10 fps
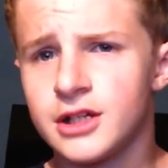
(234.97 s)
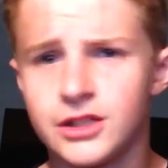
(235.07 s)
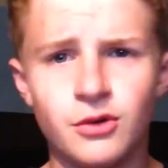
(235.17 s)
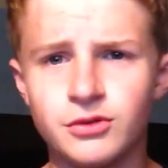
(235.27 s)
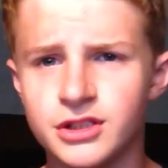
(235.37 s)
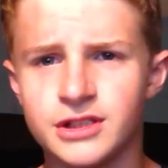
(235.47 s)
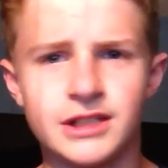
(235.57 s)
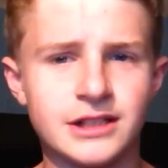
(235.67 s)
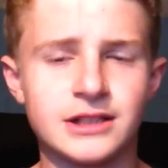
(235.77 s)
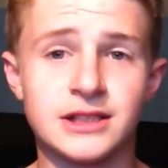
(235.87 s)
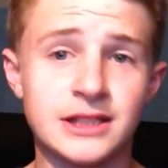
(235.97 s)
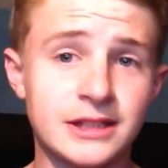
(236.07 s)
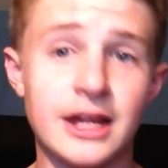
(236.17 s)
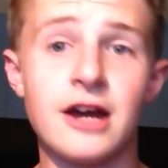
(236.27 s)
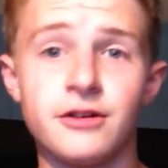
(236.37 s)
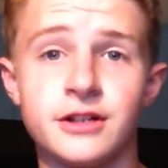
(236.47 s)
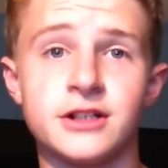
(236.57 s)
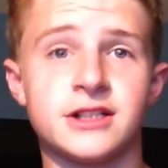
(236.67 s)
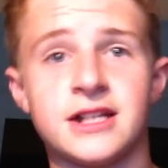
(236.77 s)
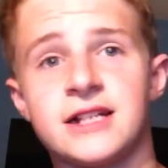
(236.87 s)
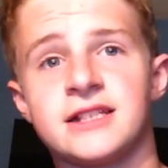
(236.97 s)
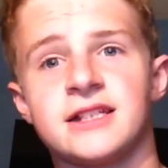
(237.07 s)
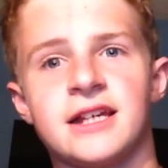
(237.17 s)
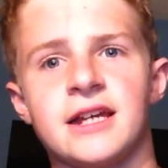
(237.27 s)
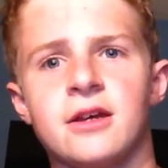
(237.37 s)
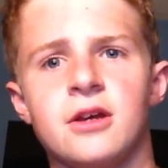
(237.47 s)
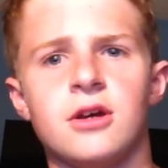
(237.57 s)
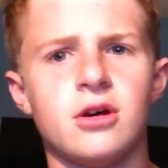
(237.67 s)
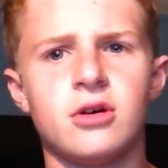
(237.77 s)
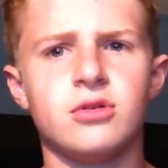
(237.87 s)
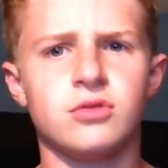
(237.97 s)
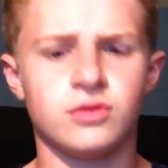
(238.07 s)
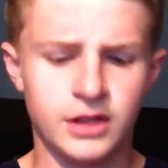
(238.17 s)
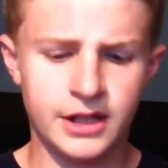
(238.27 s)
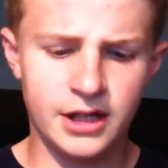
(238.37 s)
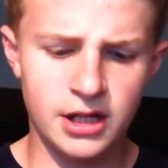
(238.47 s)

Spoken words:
Don't just, like, sit down and just ask, like, oh, like,